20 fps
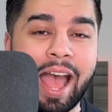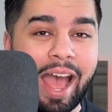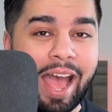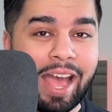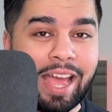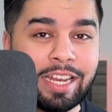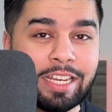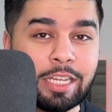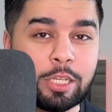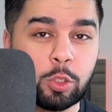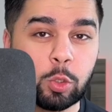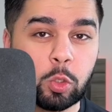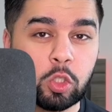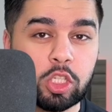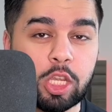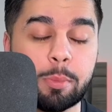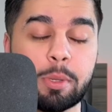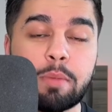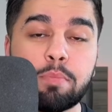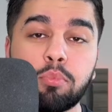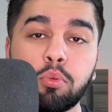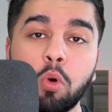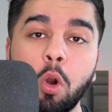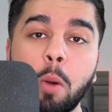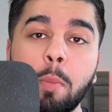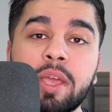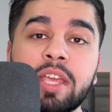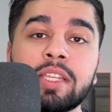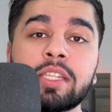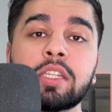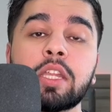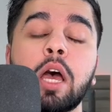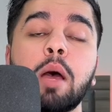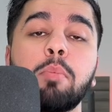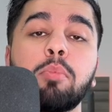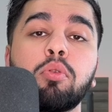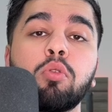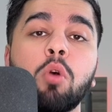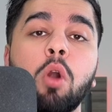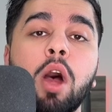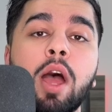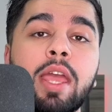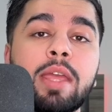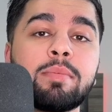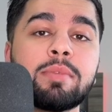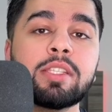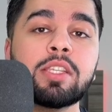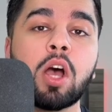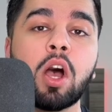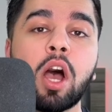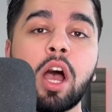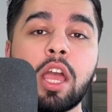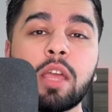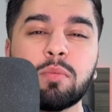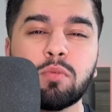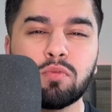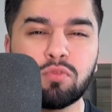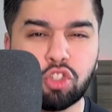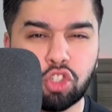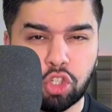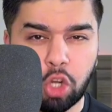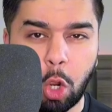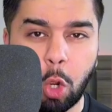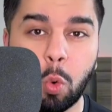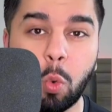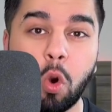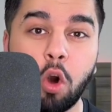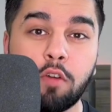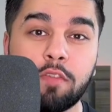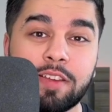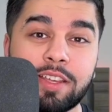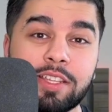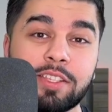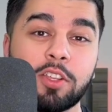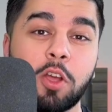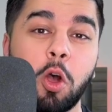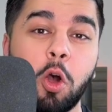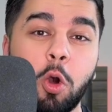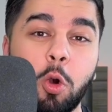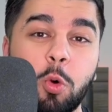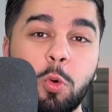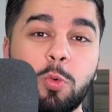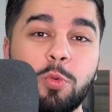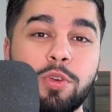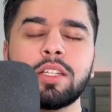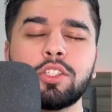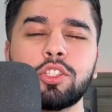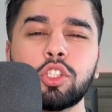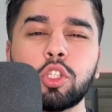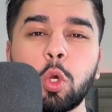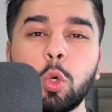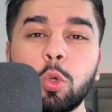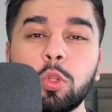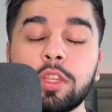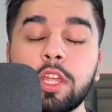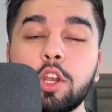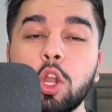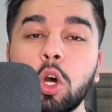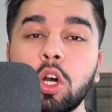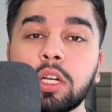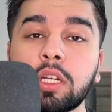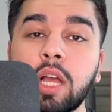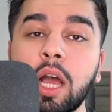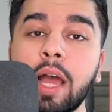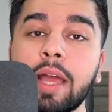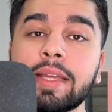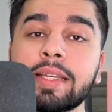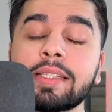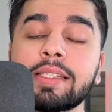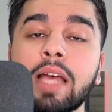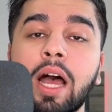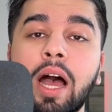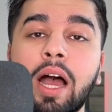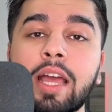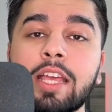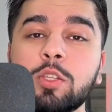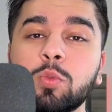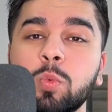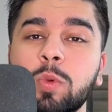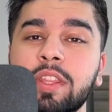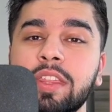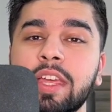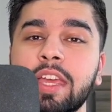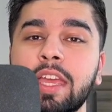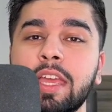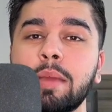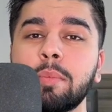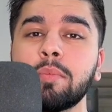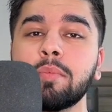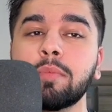And he's also been promised a prime time show of his own. So they're not cutting ties with him